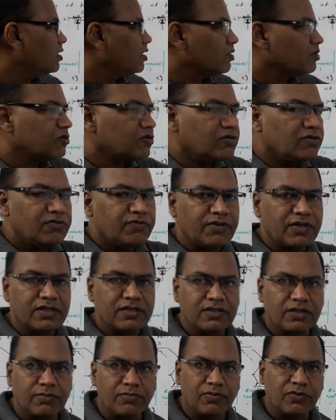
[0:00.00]
are two
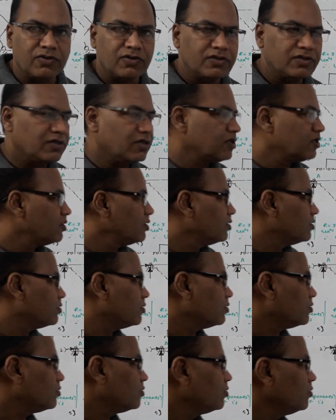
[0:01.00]
fixed supports.
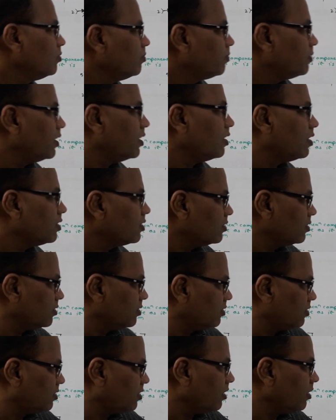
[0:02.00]
So
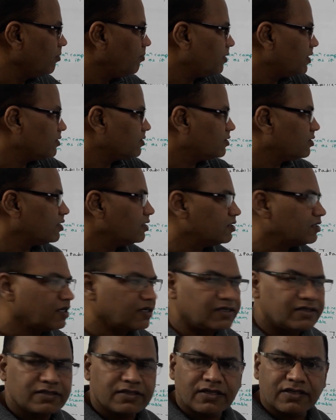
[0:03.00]
3 plus 3,
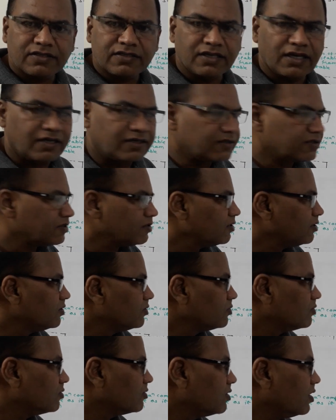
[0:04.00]
that is 6.
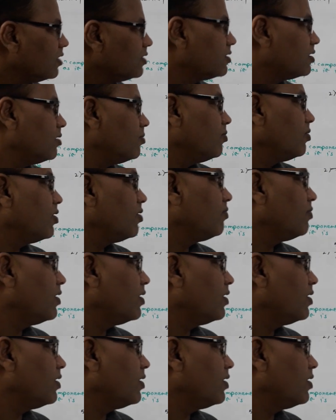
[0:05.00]
So 6 number of